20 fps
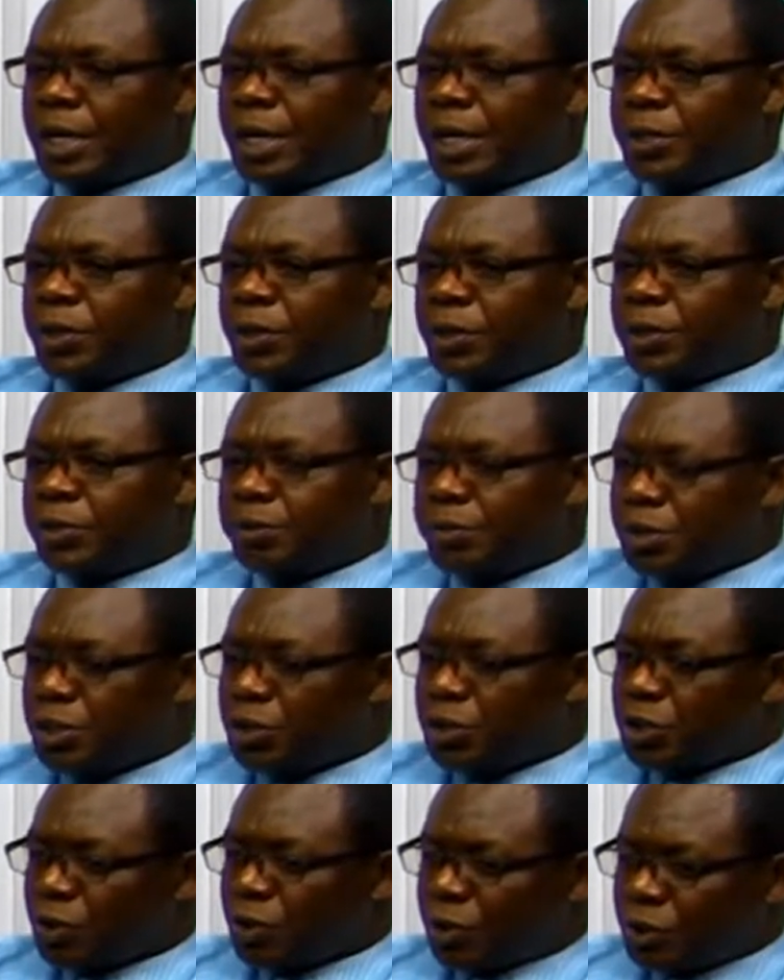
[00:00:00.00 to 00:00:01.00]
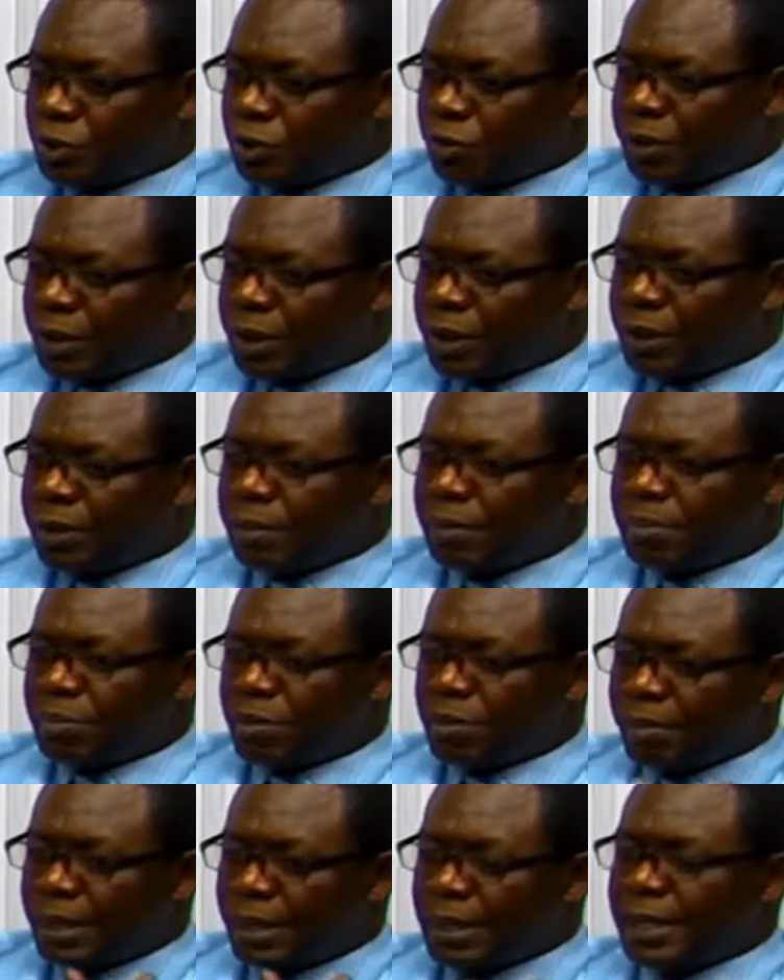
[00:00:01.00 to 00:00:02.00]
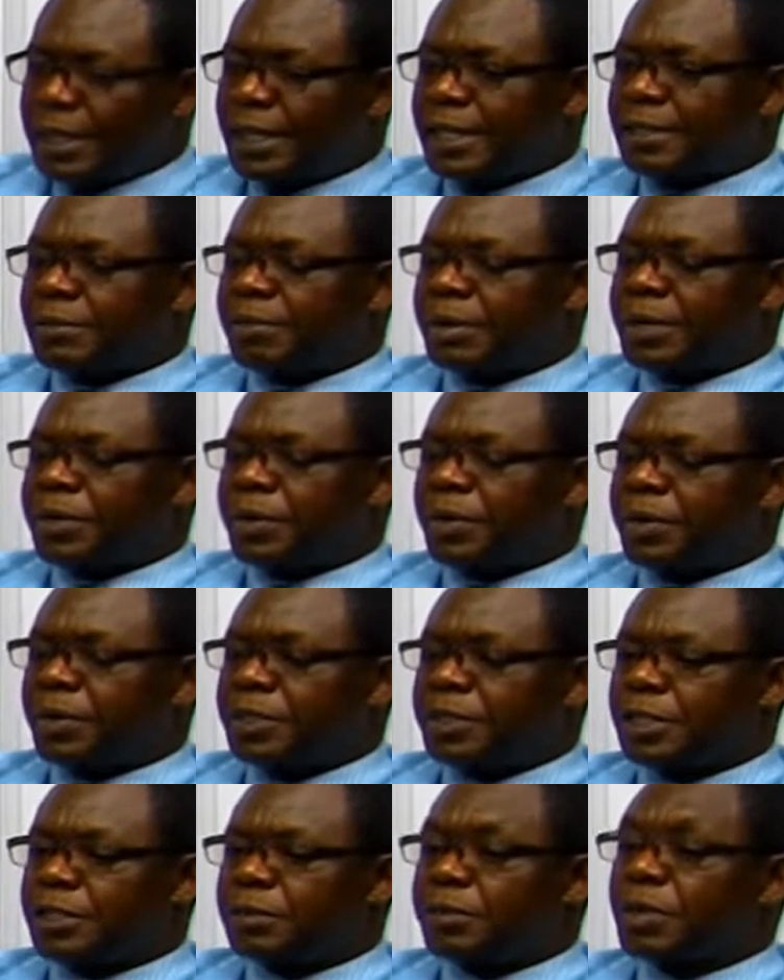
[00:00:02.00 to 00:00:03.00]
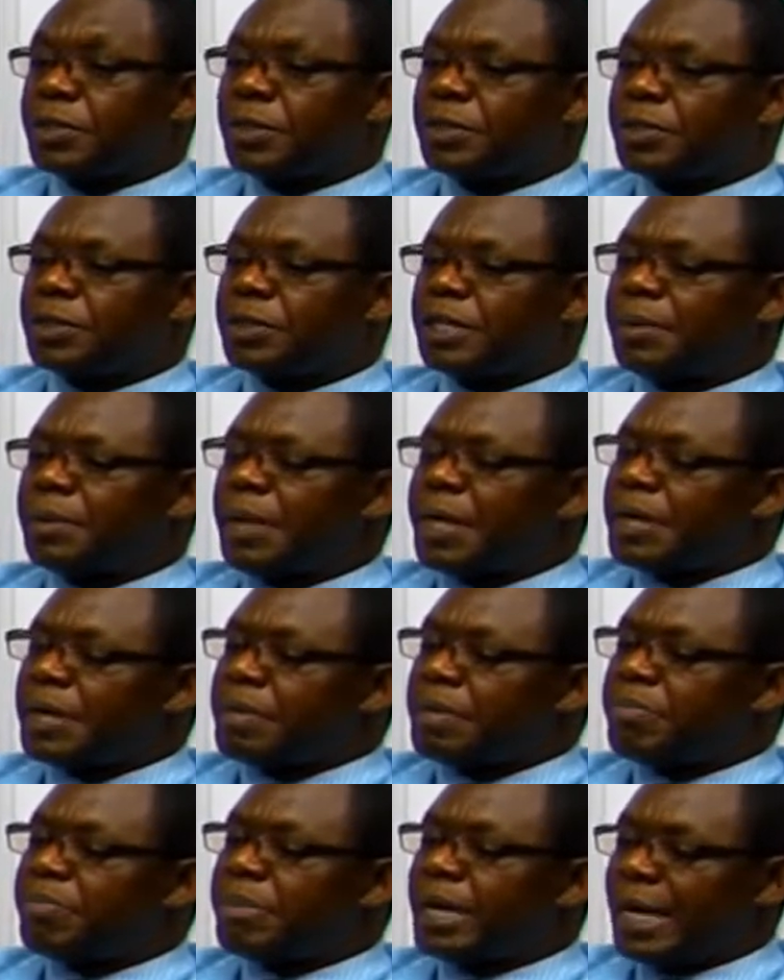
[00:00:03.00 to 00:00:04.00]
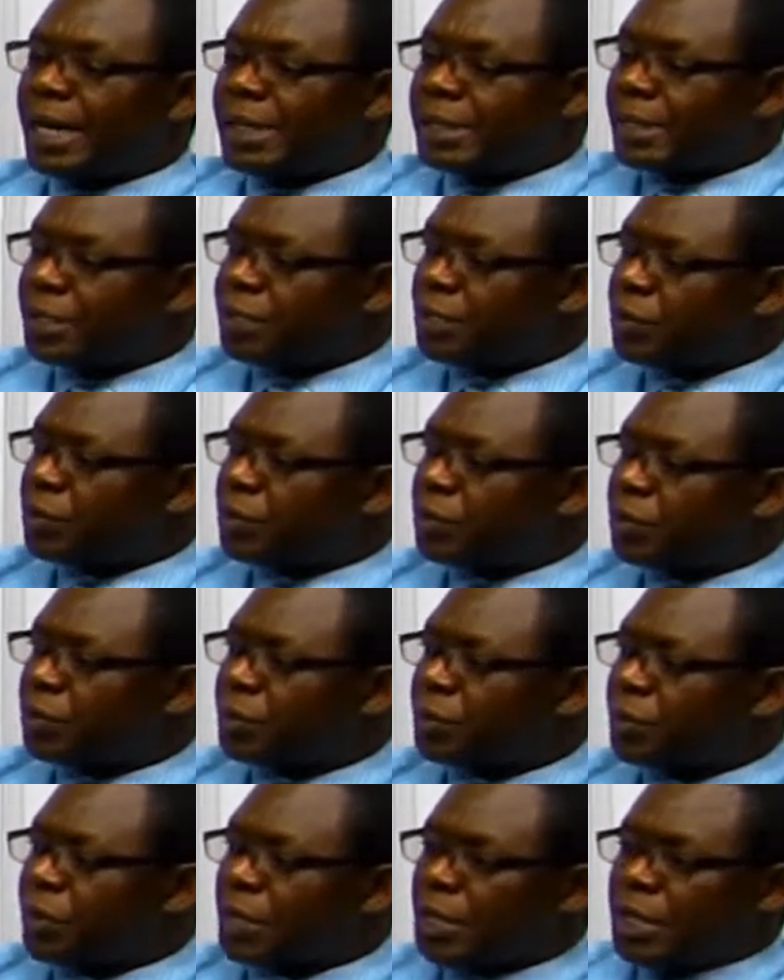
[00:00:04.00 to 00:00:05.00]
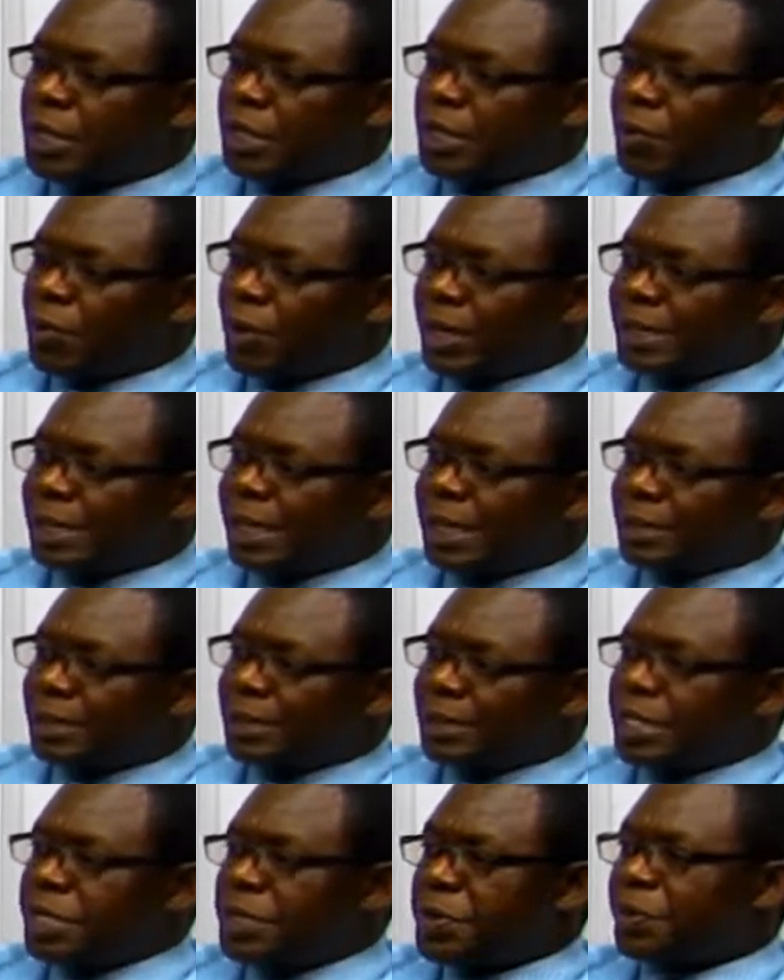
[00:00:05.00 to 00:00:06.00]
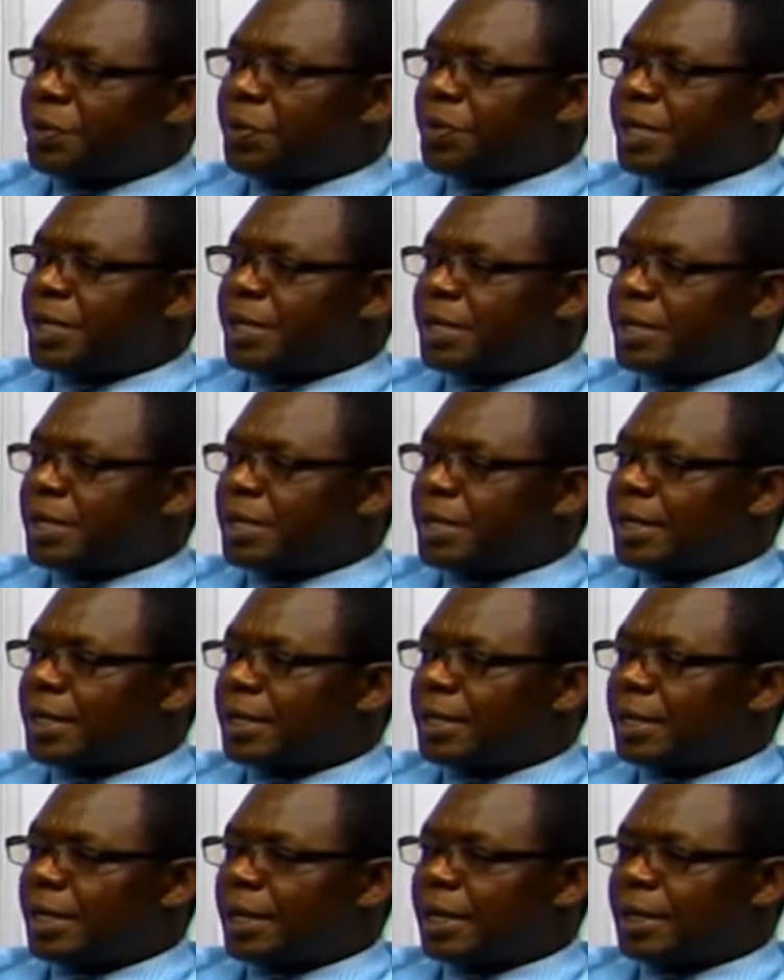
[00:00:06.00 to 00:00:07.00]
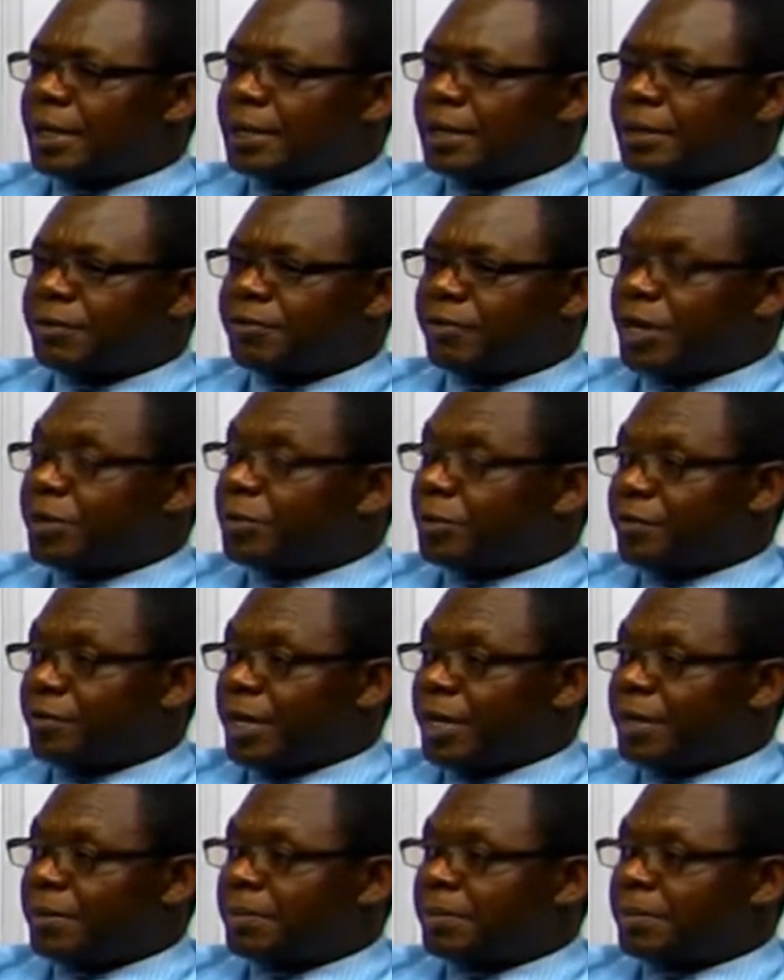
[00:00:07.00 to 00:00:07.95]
your speech not to be properly heard by your audience because they may pay attention to what they are seeing you doing in, the, in front of them,